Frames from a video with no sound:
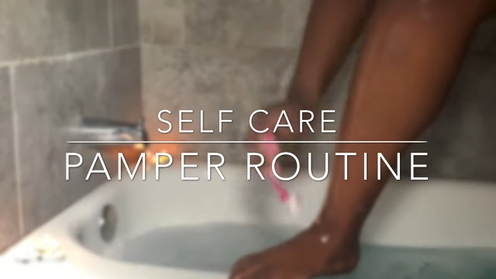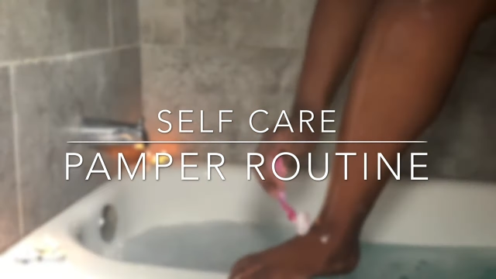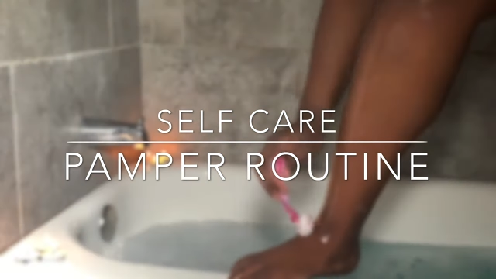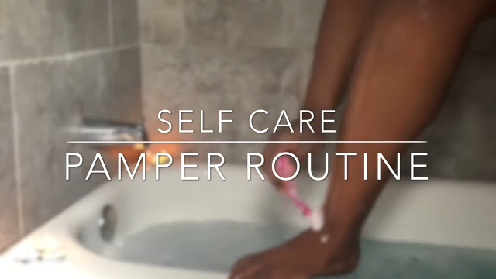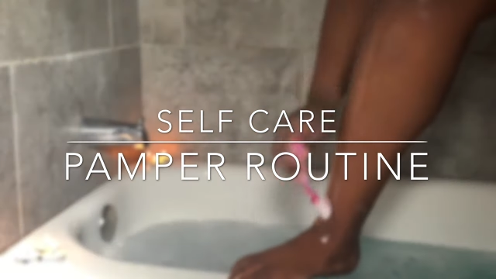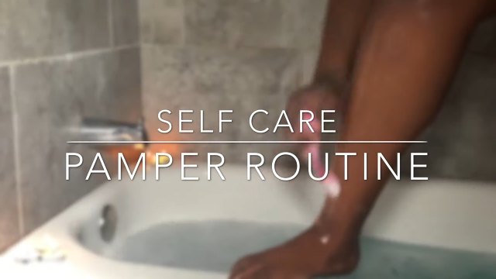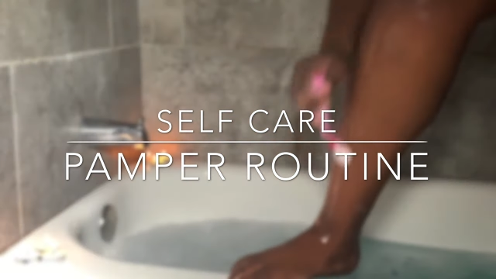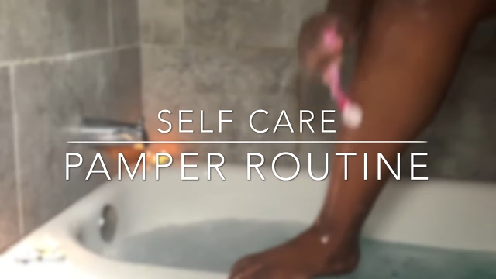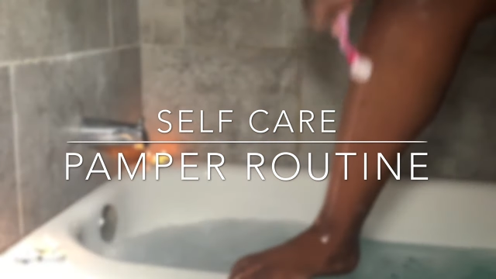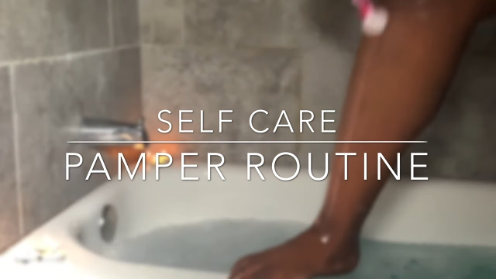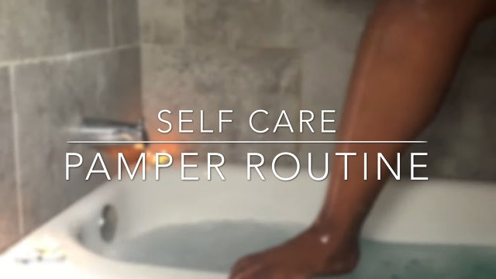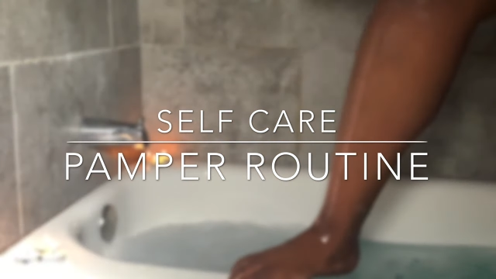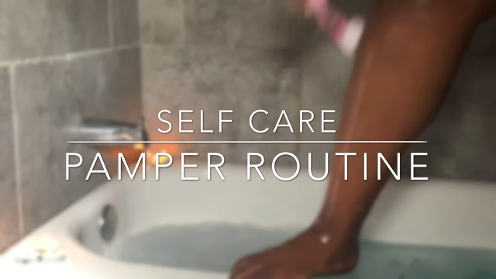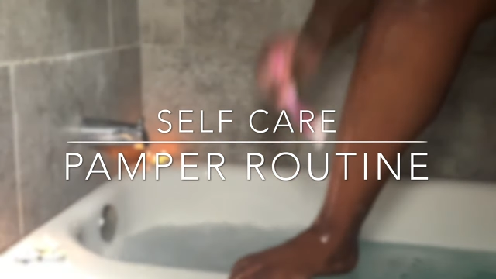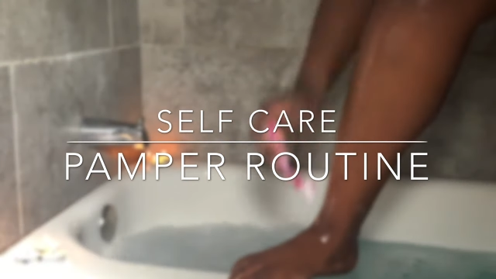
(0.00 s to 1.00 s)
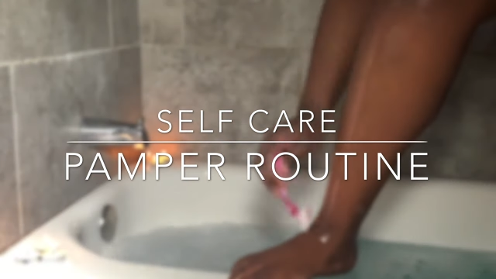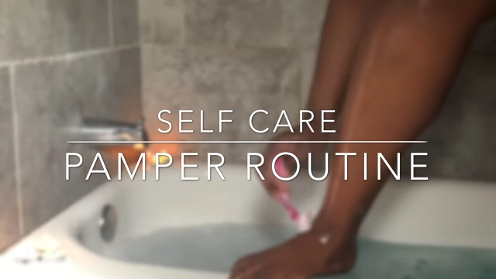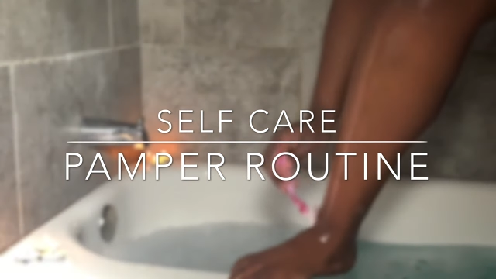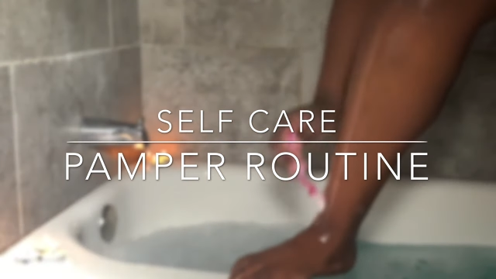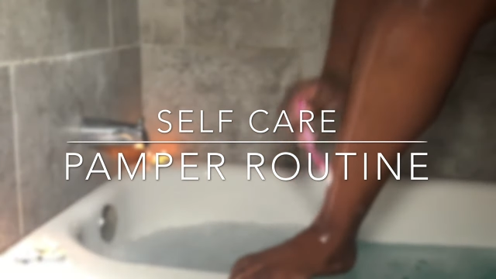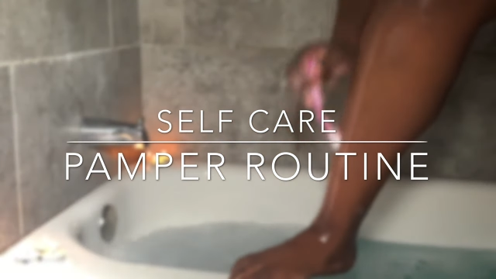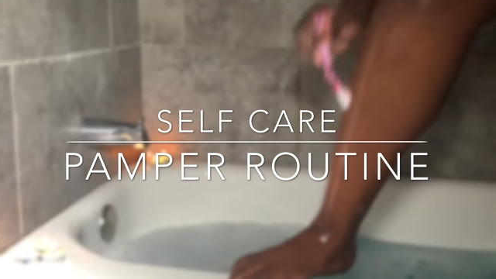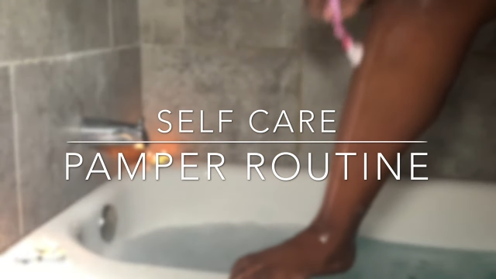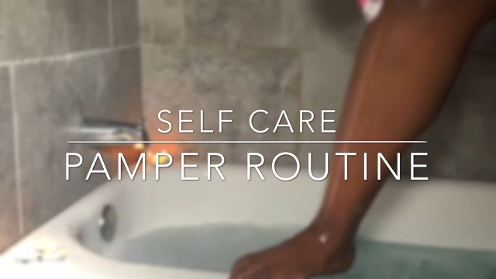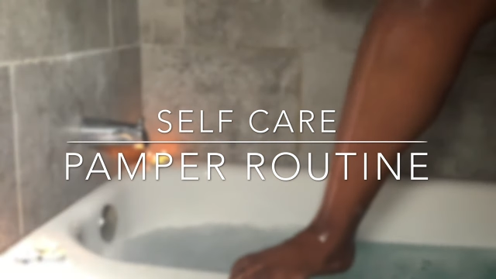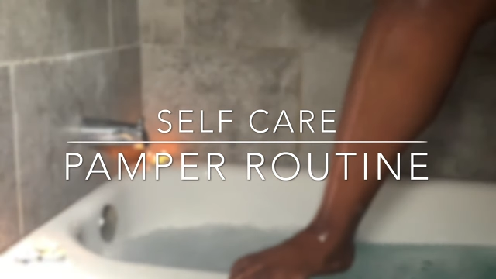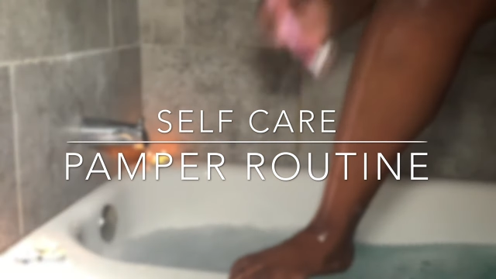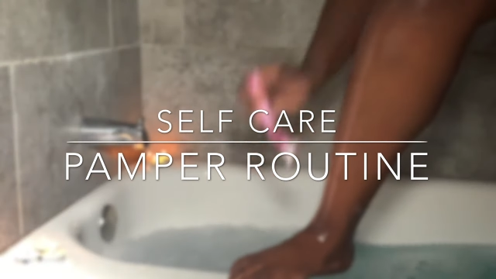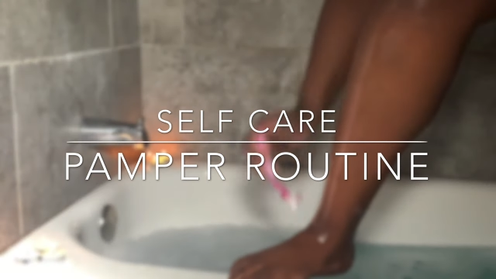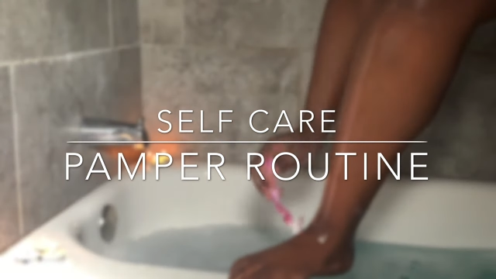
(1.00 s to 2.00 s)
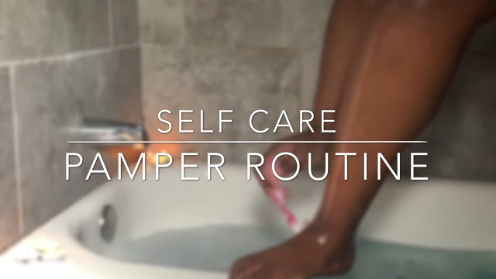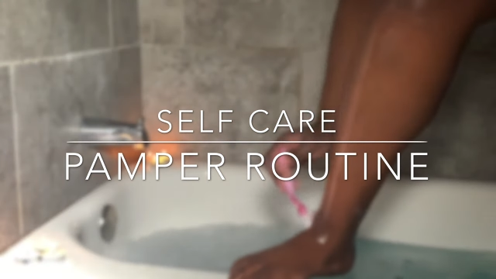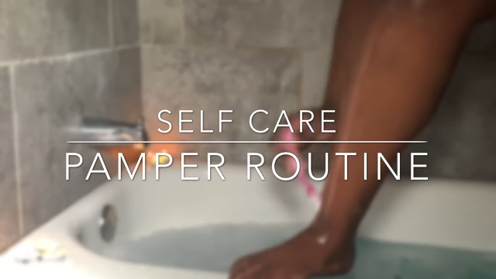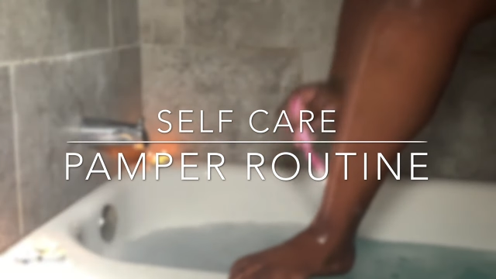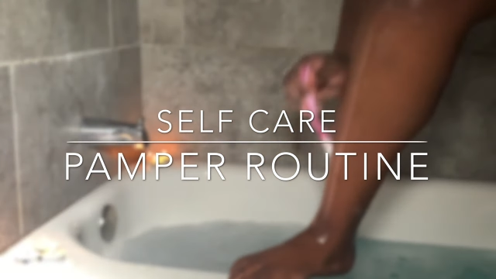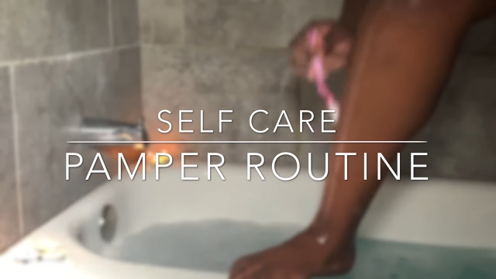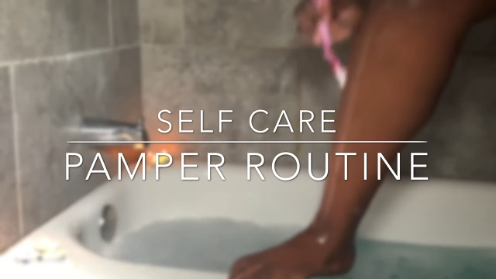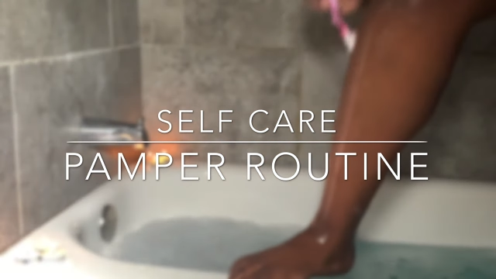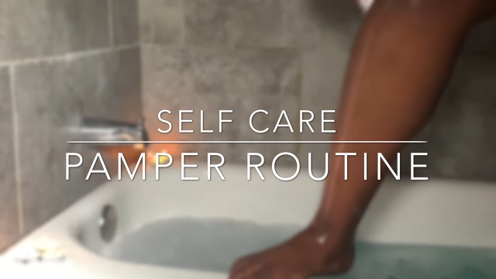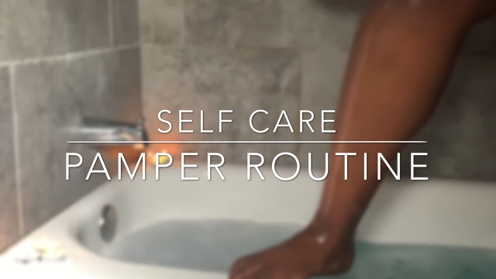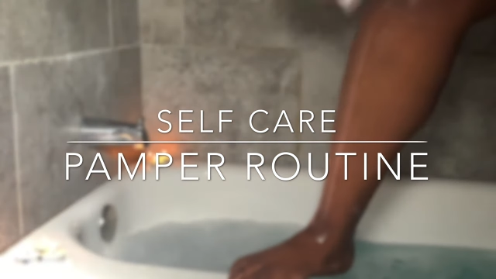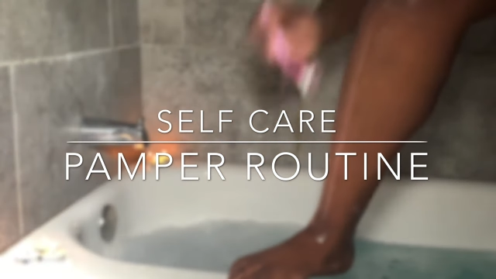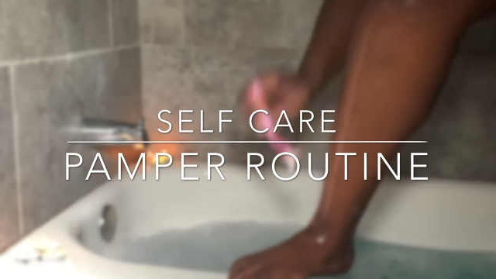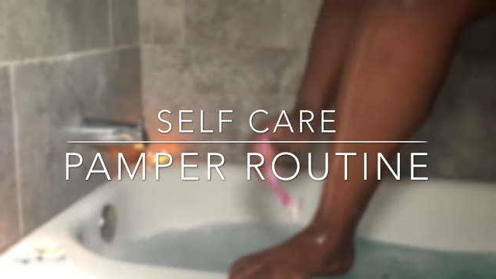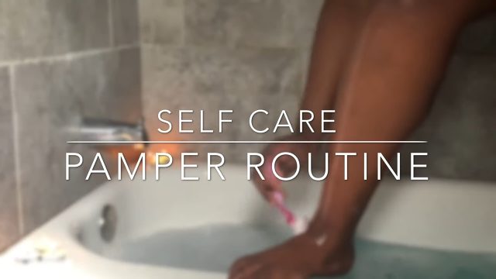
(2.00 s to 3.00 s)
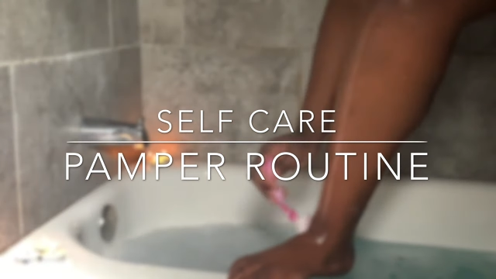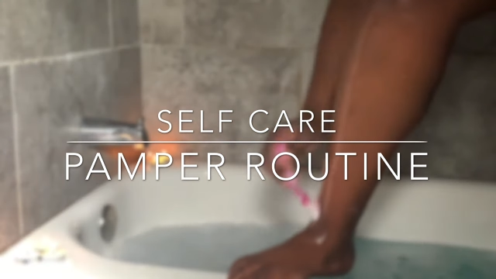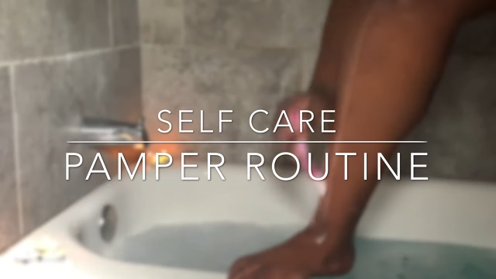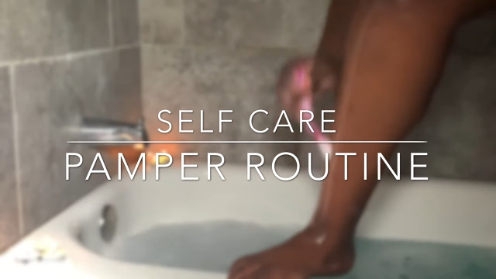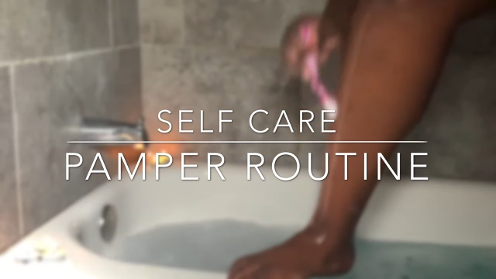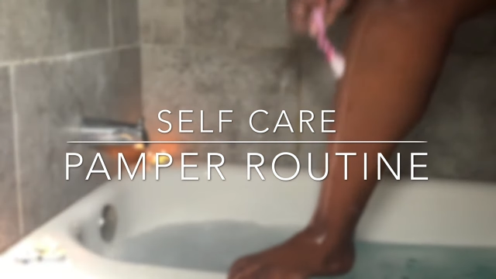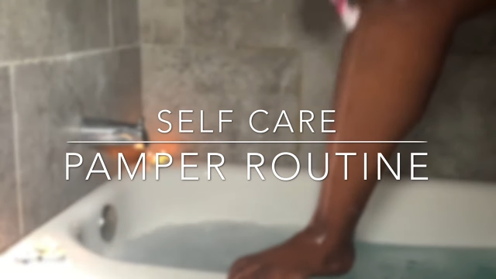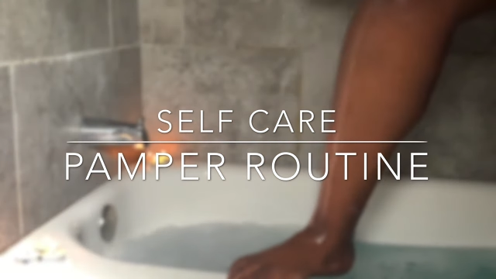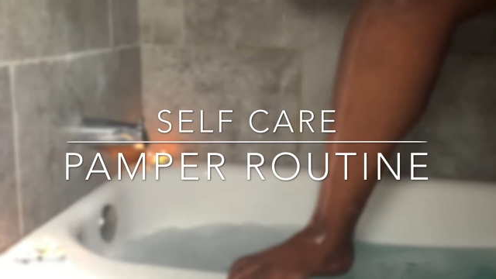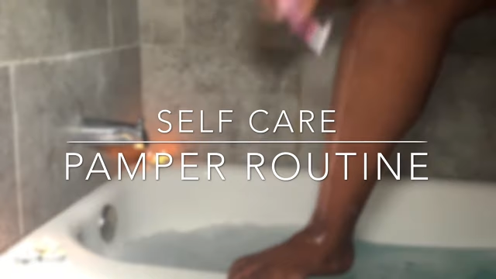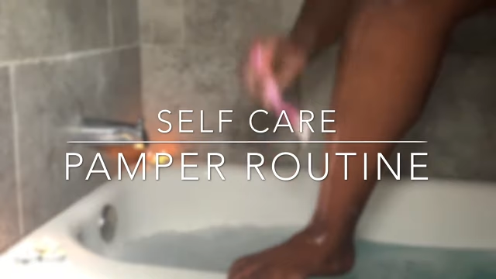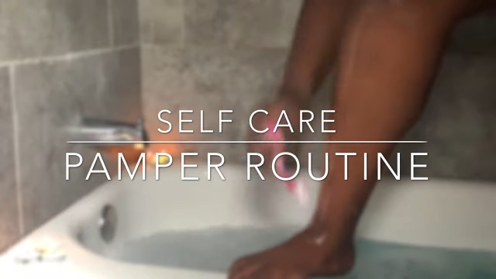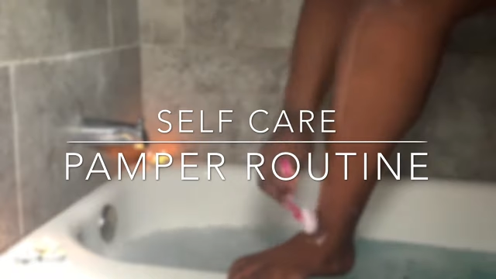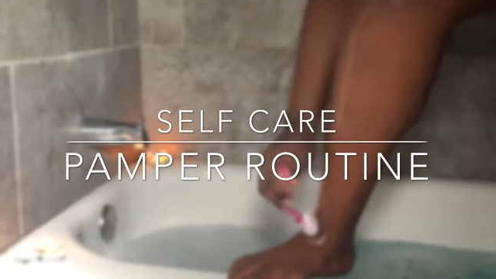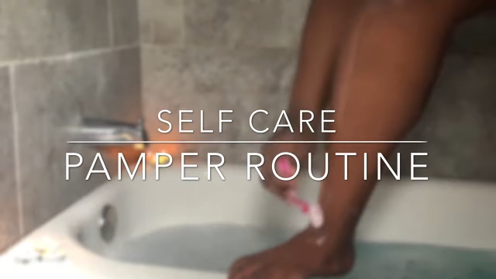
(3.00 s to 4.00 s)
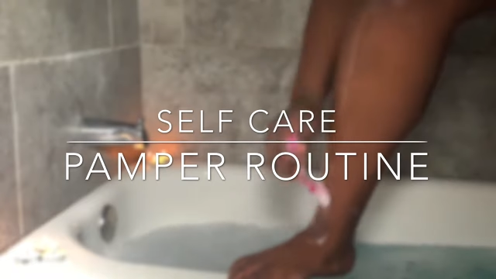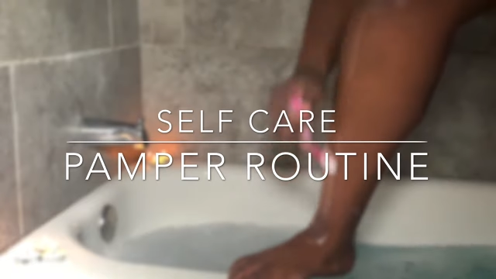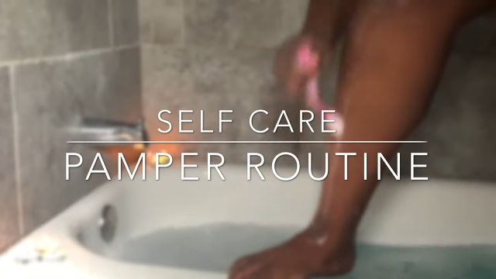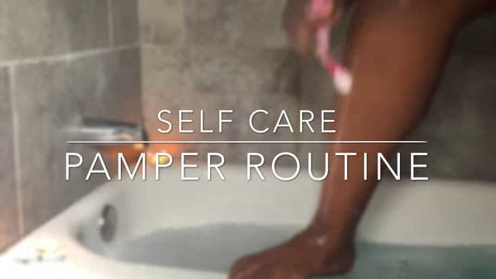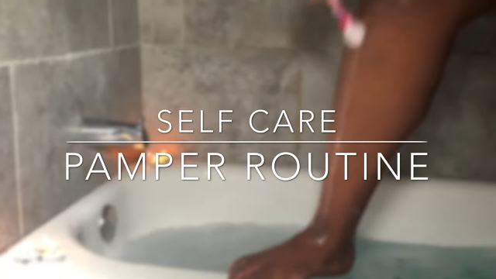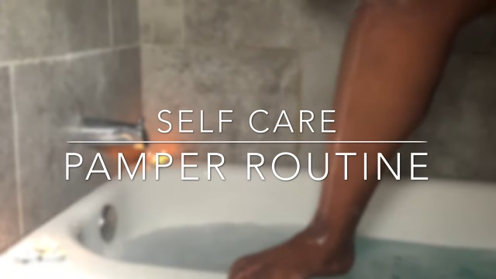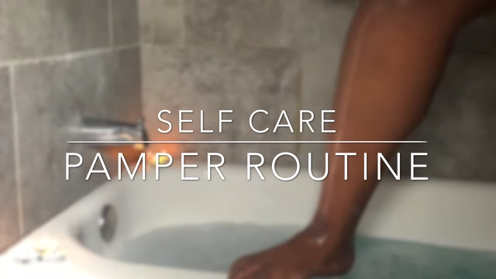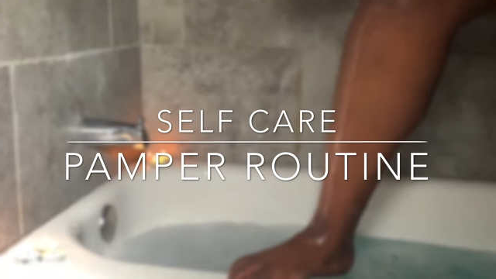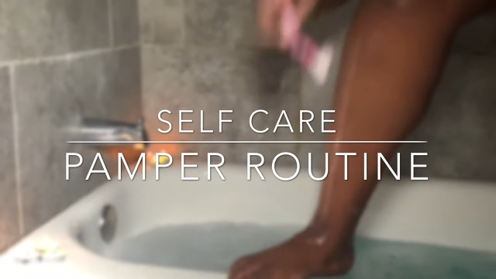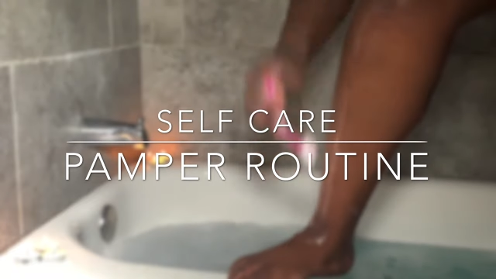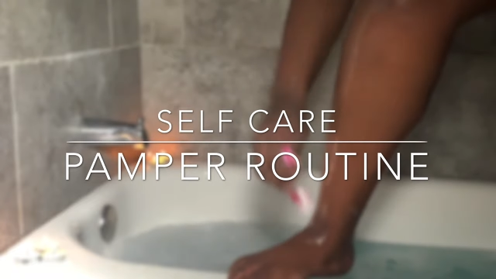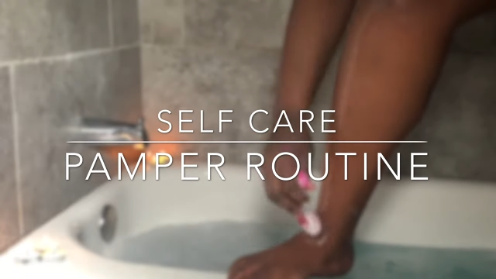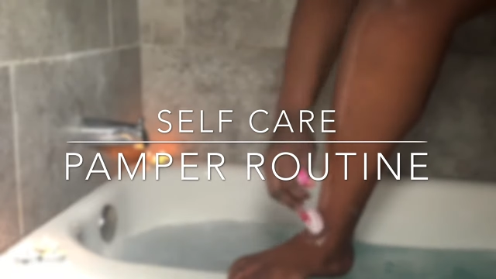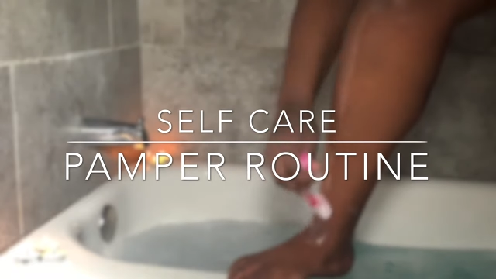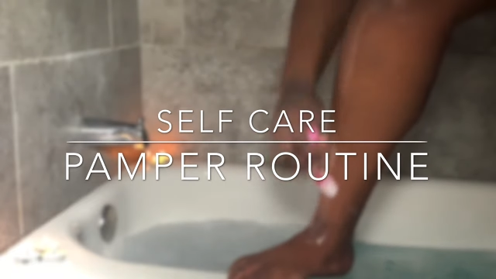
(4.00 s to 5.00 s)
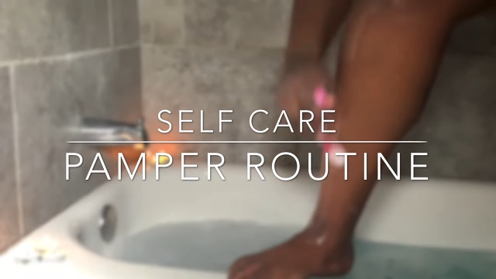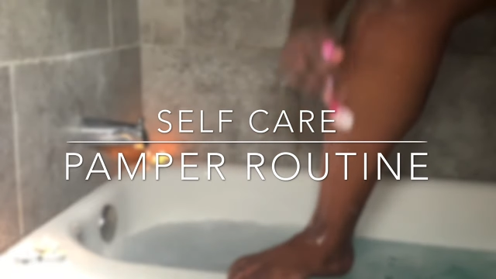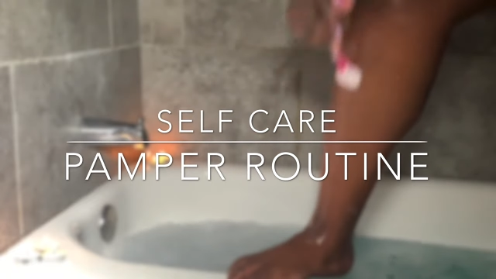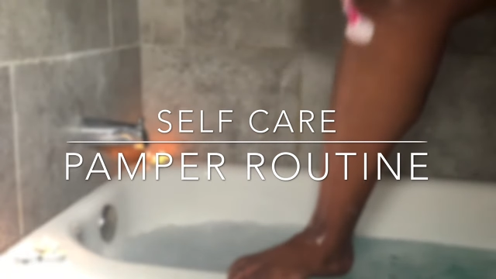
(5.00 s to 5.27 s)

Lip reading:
(no speaker visible)